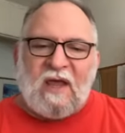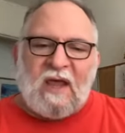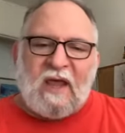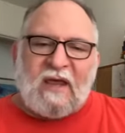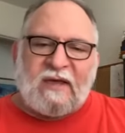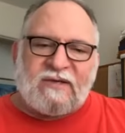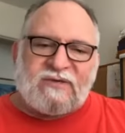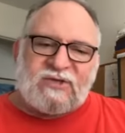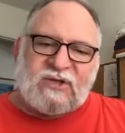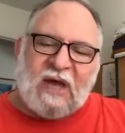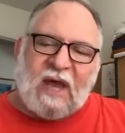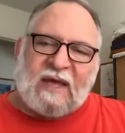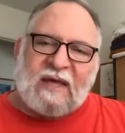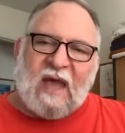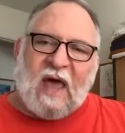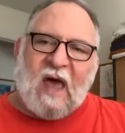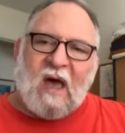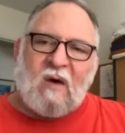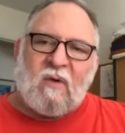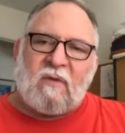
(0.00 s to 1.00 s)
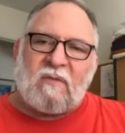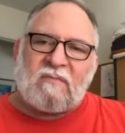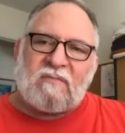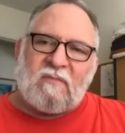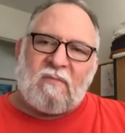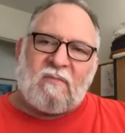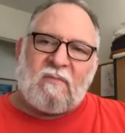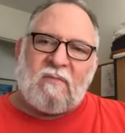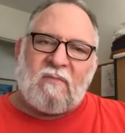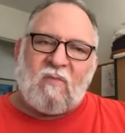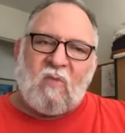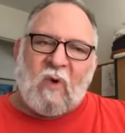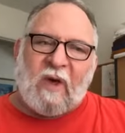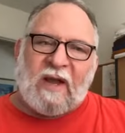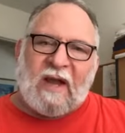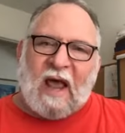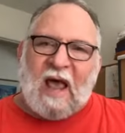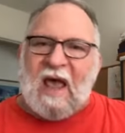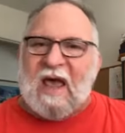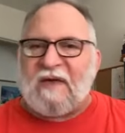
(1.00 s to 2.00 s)
And check out
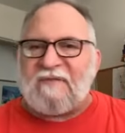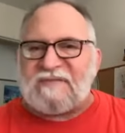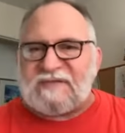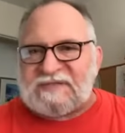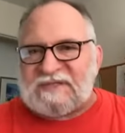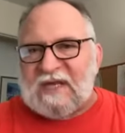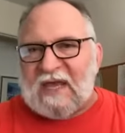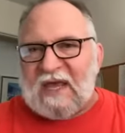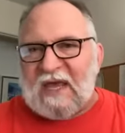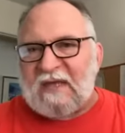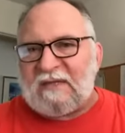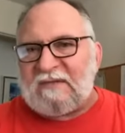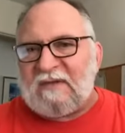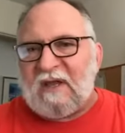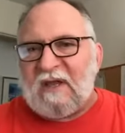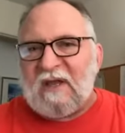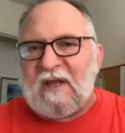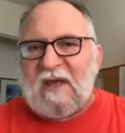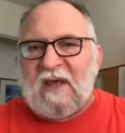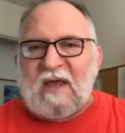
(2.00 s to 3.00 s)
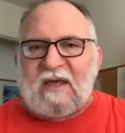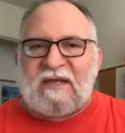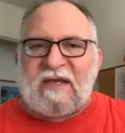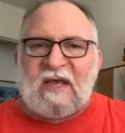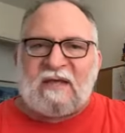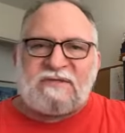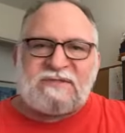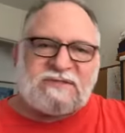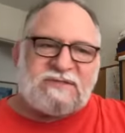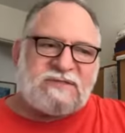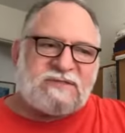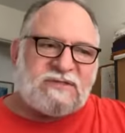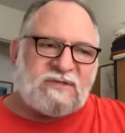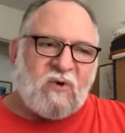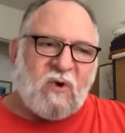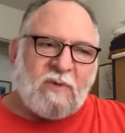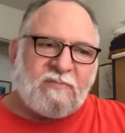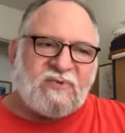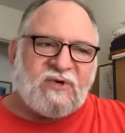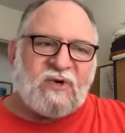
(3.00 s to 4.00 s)
what I've said against the
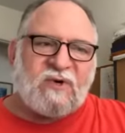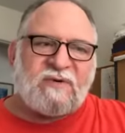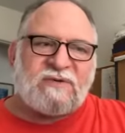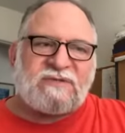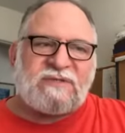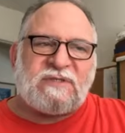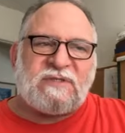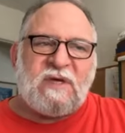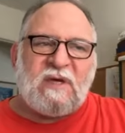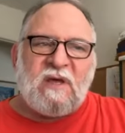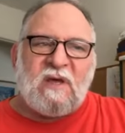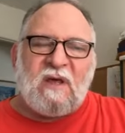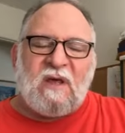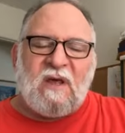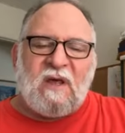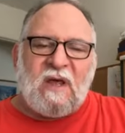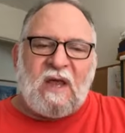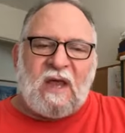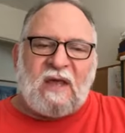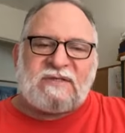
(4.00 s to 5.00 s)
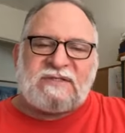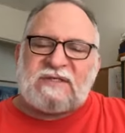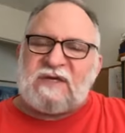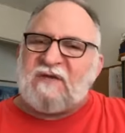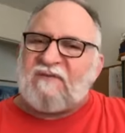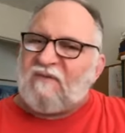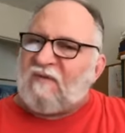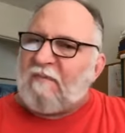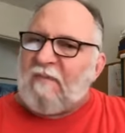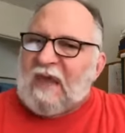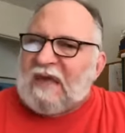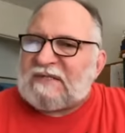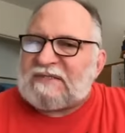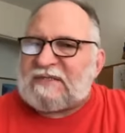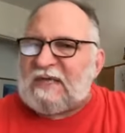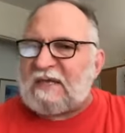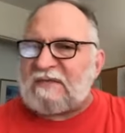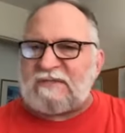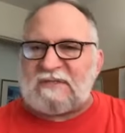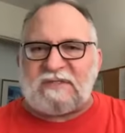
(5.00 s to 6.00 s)
scriptures and see if it makes
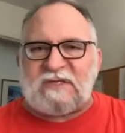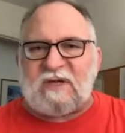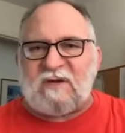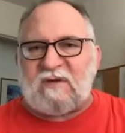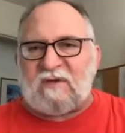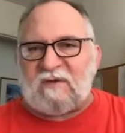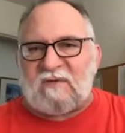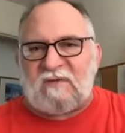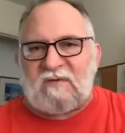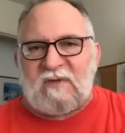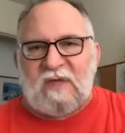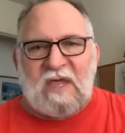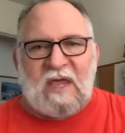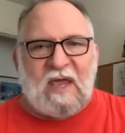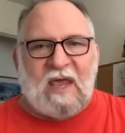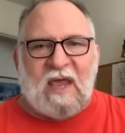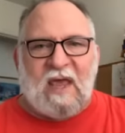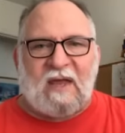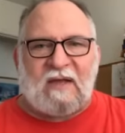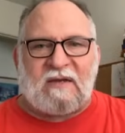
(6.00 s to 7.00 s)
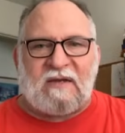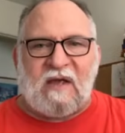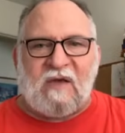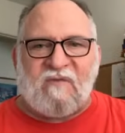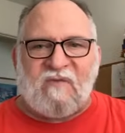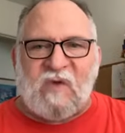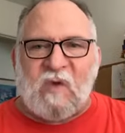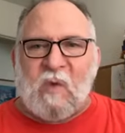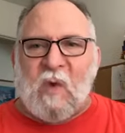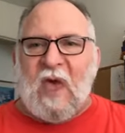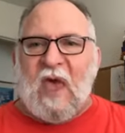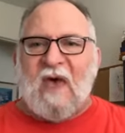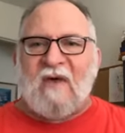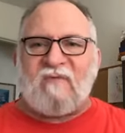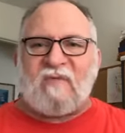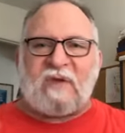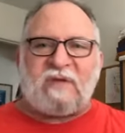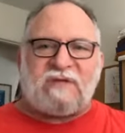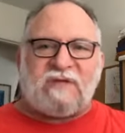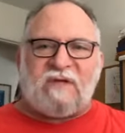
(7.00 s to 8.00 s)
sense to you. And if you
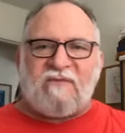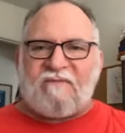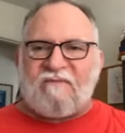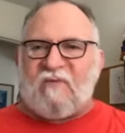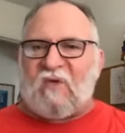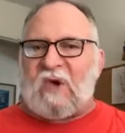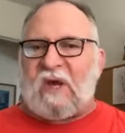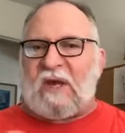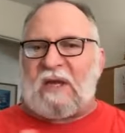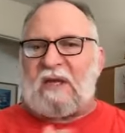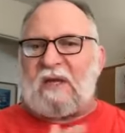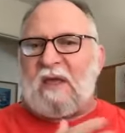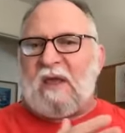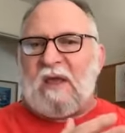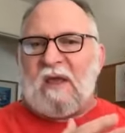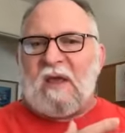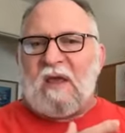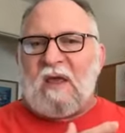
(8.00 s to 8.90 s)
have a differing